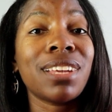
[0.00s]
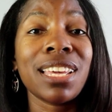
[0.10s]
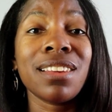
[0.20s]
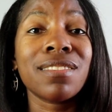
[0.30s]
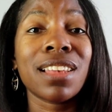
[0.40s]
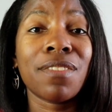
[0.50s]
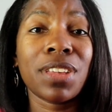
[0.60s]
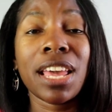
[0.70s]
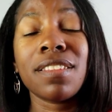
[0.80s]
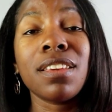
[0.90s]
is if
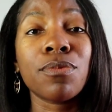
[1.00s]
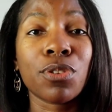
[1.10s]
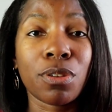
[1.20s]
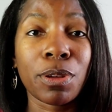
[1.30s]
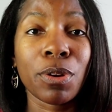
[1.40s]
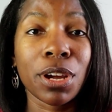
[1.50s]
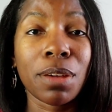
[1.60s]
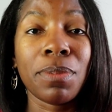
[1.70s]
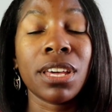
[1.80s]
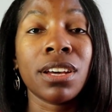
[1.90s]
the ATM is going to be
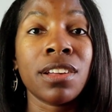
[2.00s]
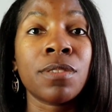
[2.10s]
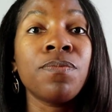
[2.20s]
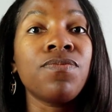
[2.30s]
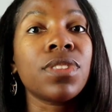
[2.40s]
working, because